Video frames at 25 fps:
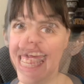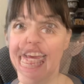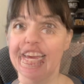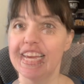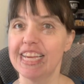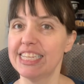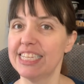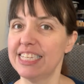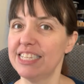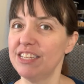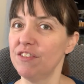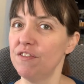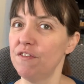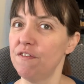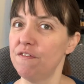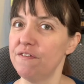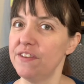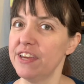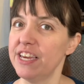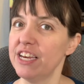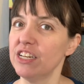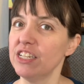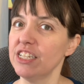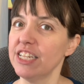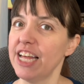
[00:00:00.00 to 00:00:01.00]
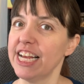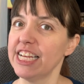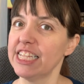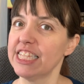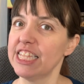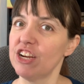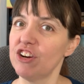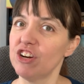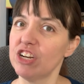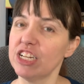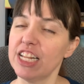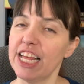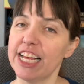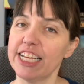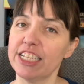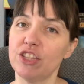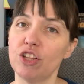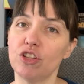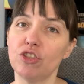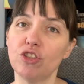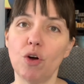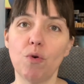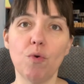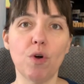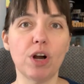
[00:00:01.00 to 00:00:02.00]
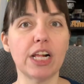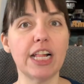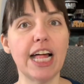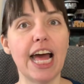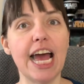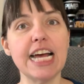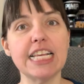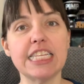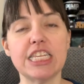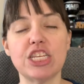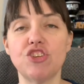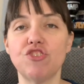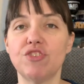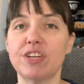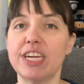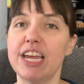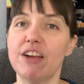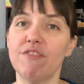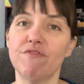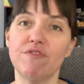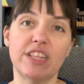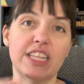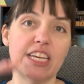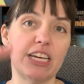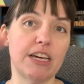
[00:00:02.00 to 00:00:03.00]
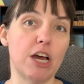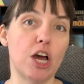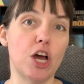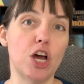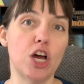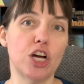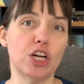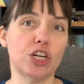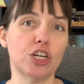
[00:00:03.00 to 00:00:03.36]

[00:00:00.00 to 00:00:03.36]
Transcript: They still feel like they're in like the lower class and you can't really